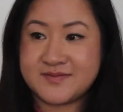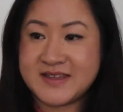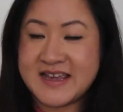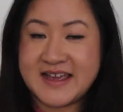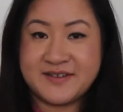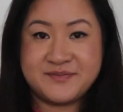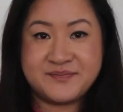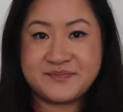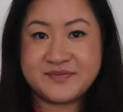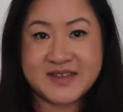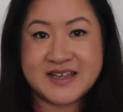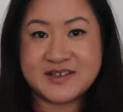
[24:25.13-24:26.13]
Yeah,
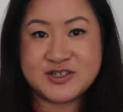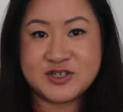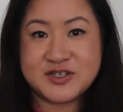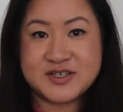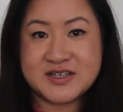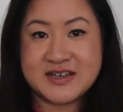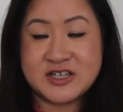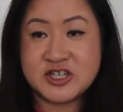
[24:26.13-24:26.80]
it's just,